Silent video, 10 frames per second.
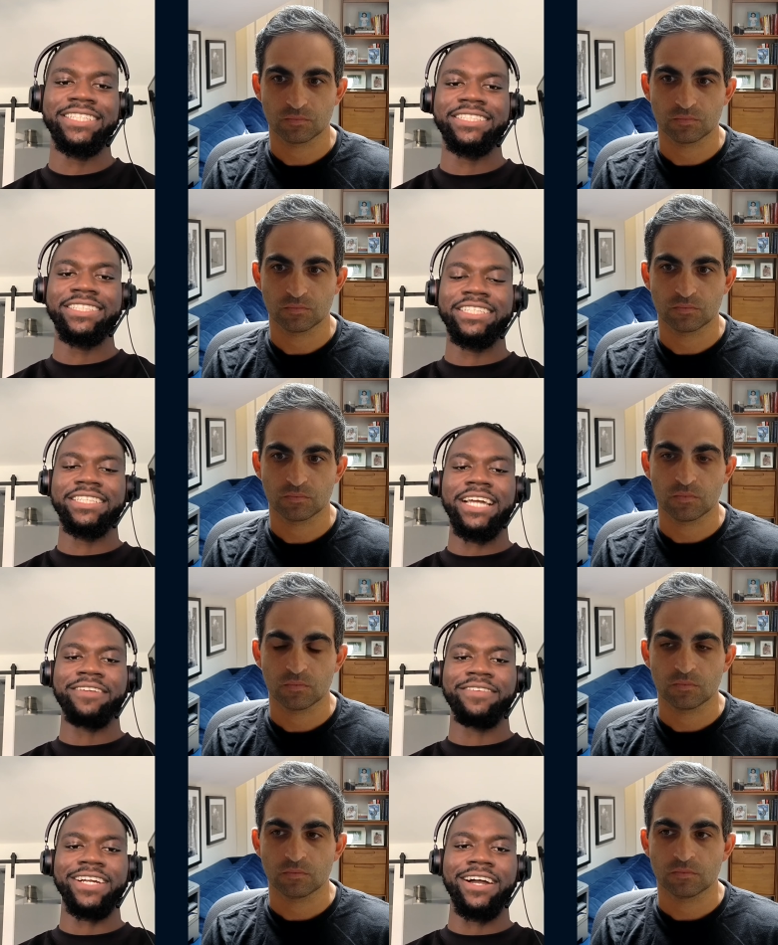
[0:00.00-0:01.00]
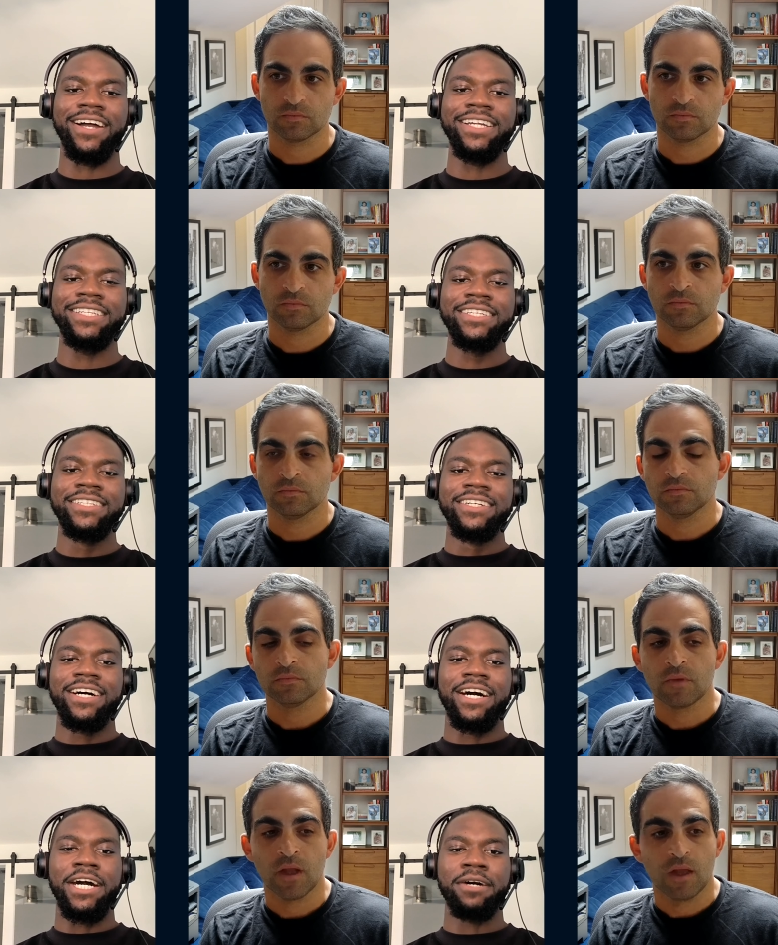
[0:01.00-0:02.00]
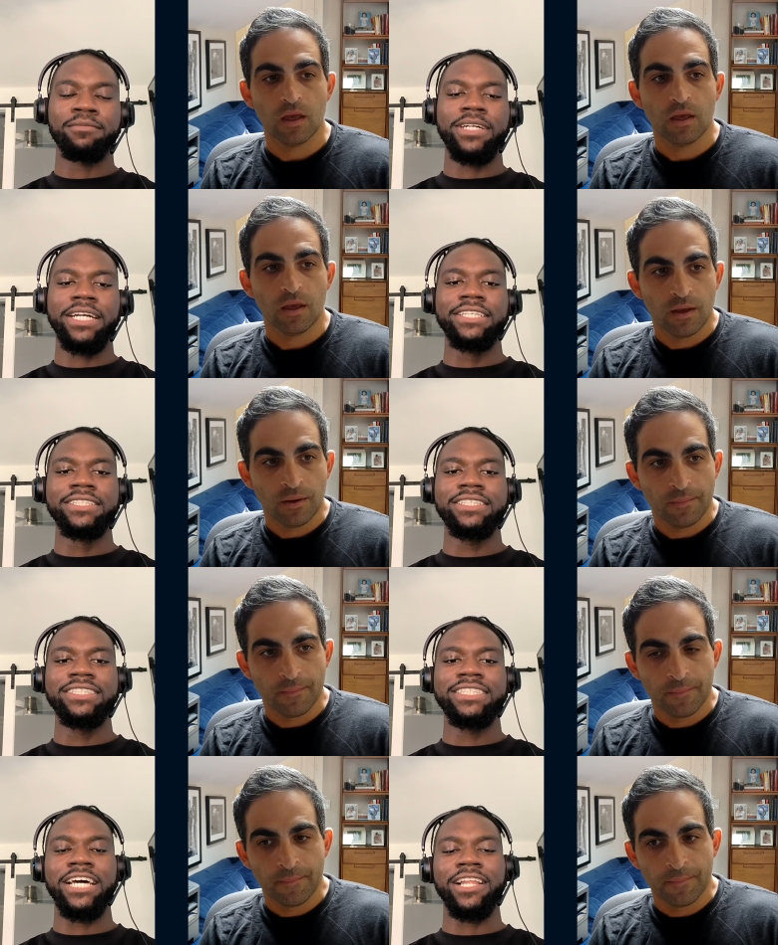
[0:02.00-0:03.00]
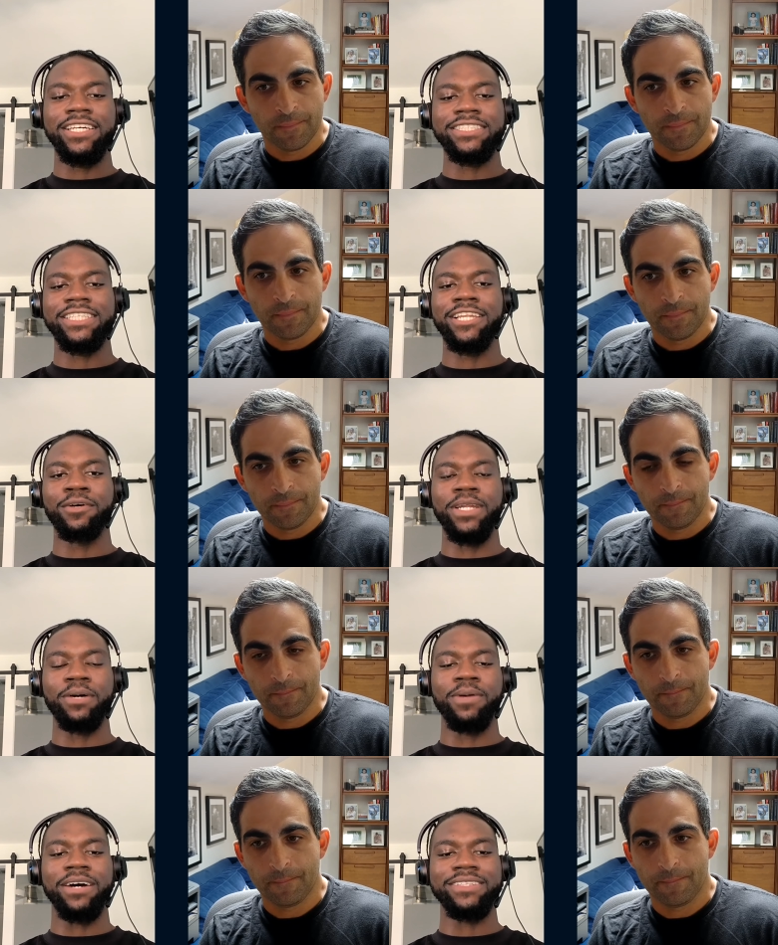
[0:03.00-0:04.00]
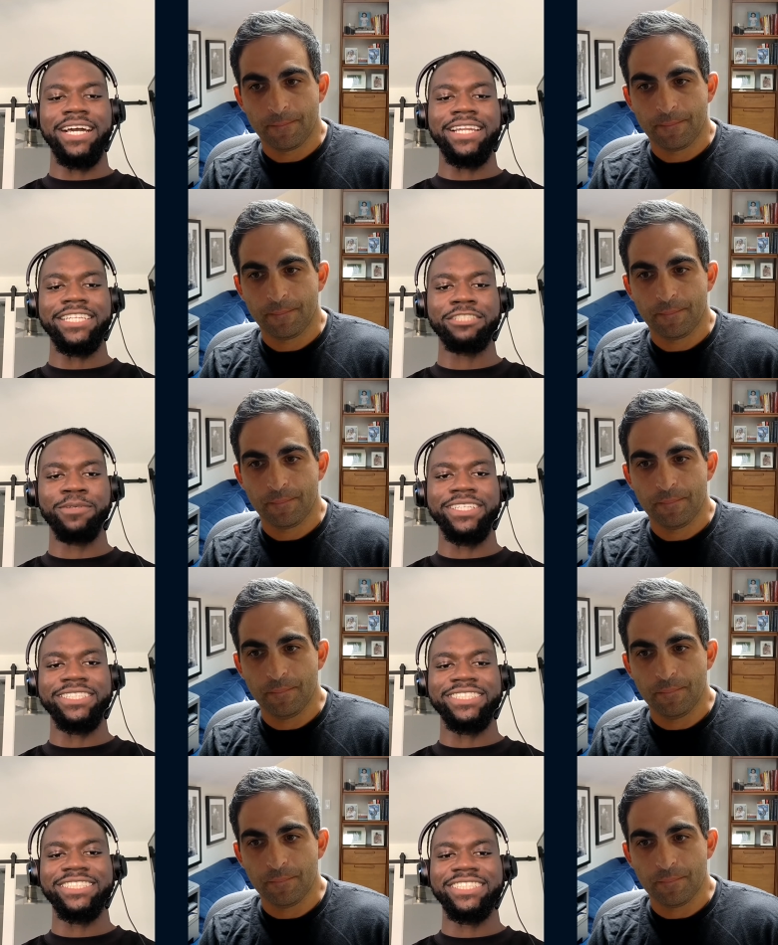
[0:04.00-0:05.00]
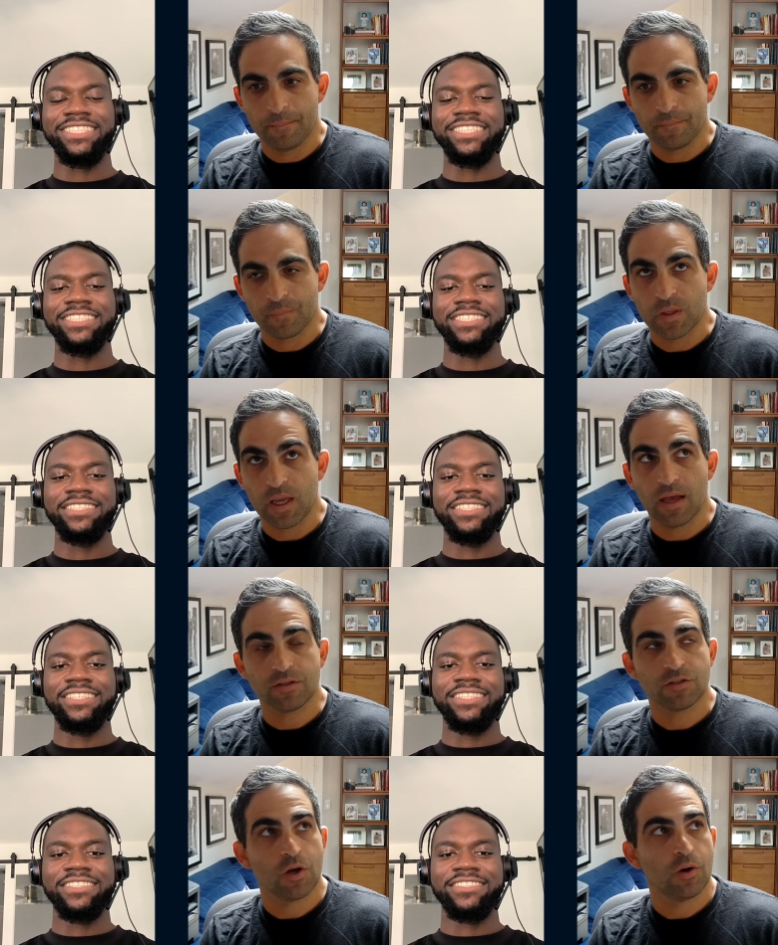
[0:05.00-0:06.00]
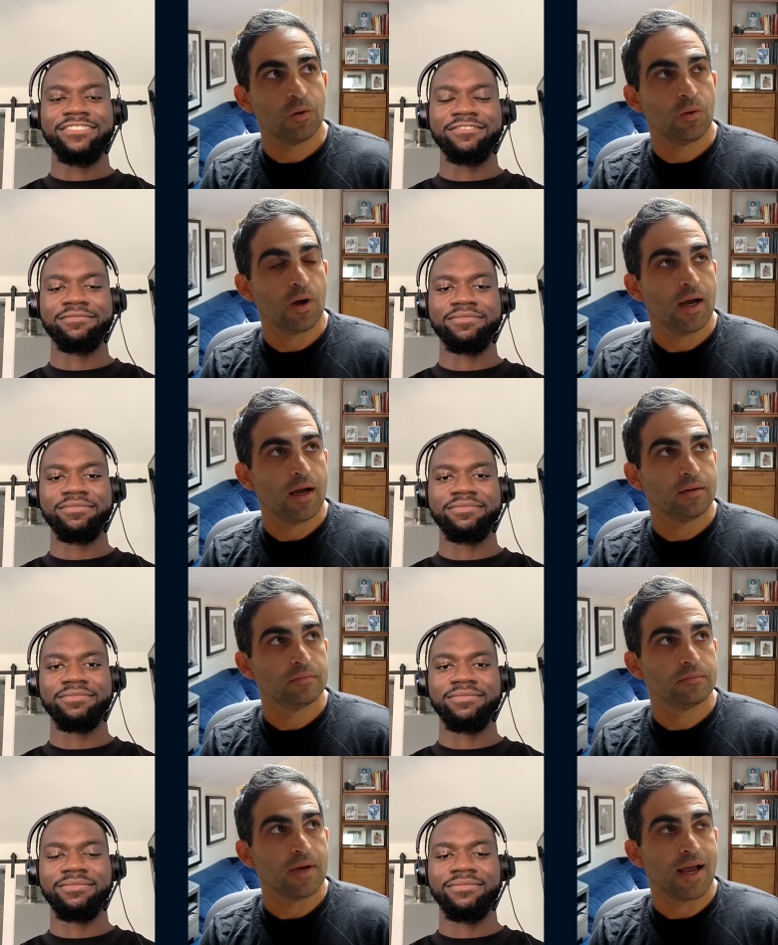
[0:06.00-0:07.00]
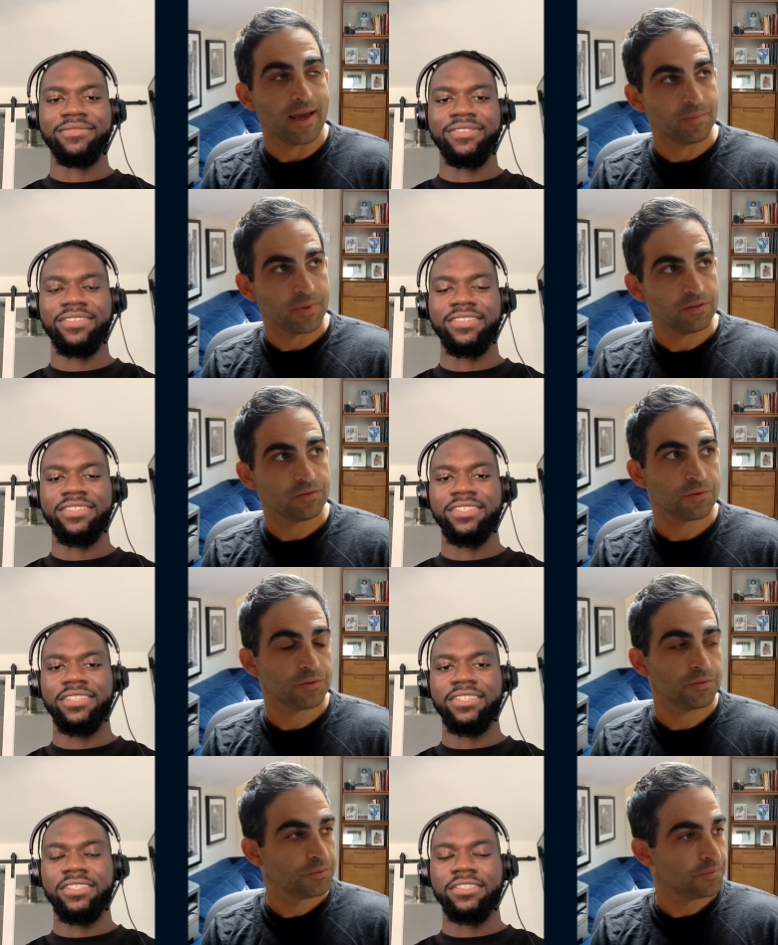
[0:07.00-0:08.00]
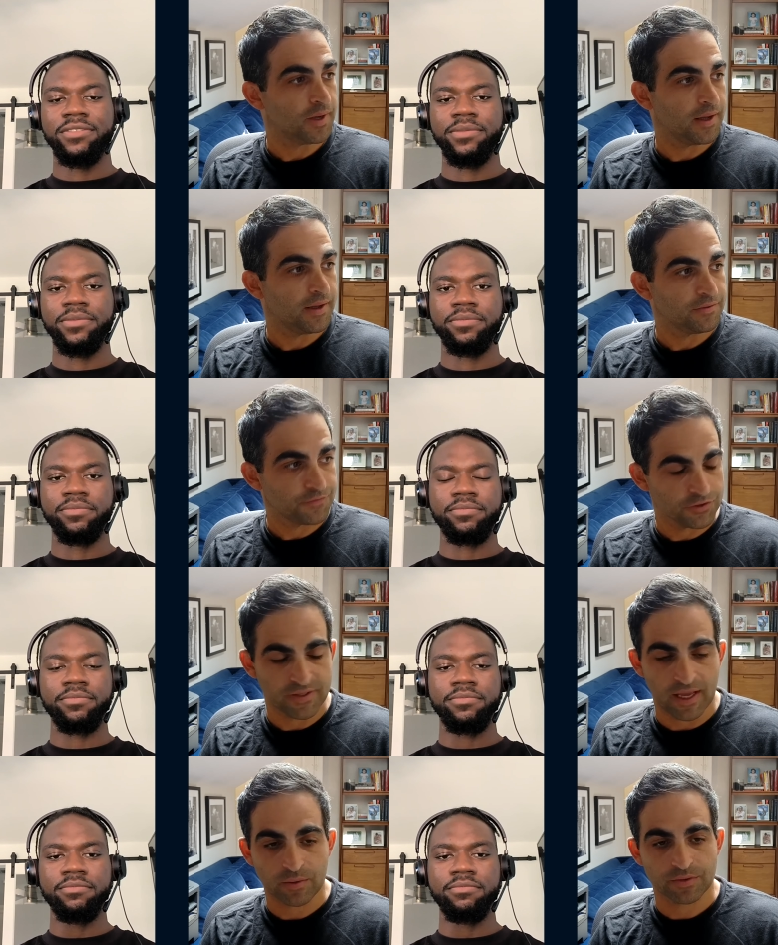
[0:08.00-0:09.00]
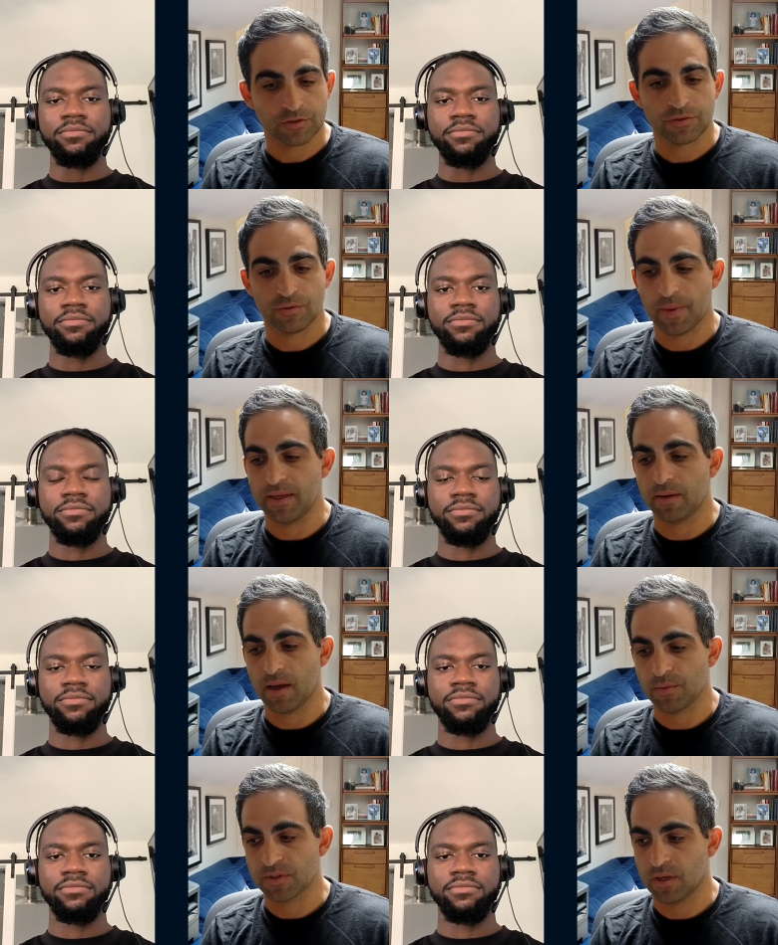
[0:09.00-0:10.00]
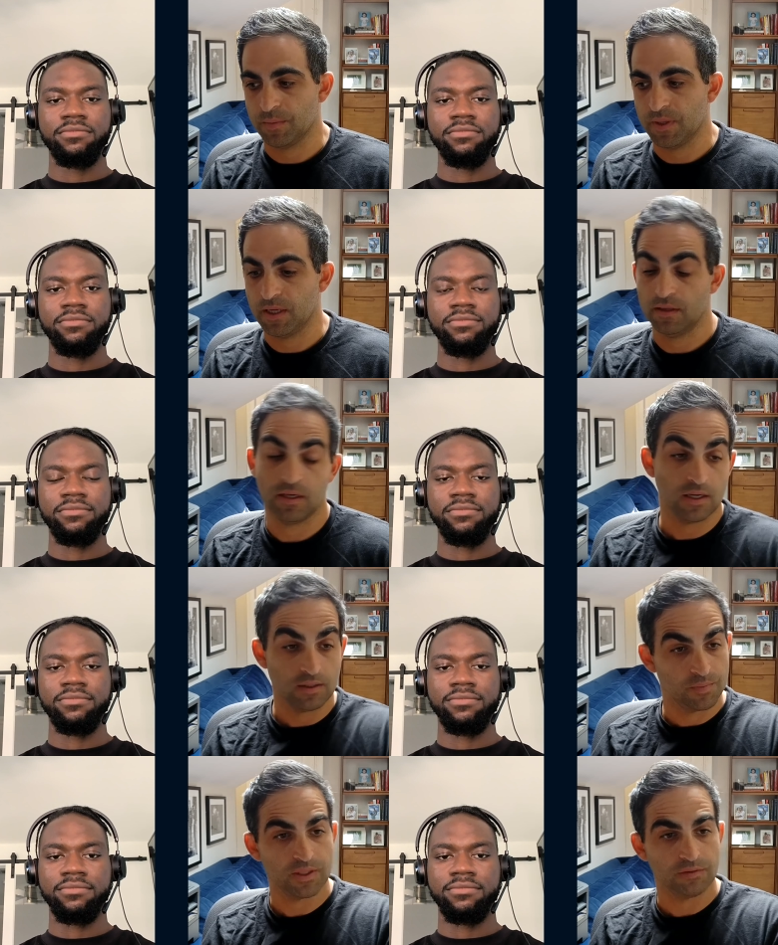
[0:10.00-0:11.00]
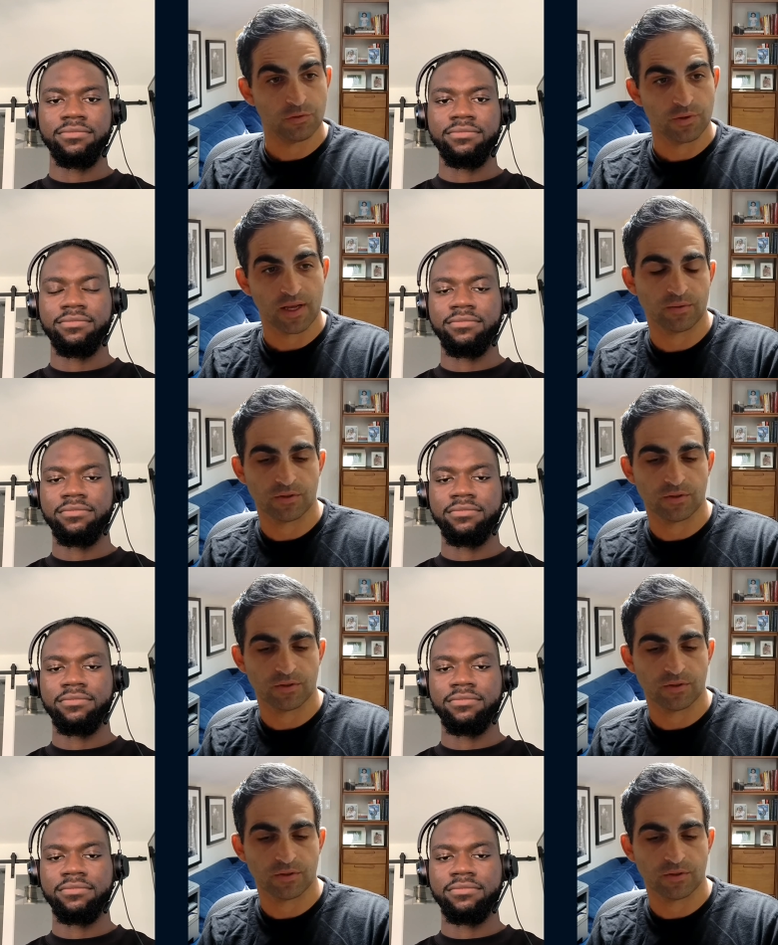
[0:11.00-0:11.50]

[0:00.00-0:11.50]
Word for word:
Speaker 1: in, in that regard. Um, can you tell us a little bit about that experience?
Speaker 2: Yeah, so um, I had been through uh, the first acquisition of my e-commerce company, and then I had been through an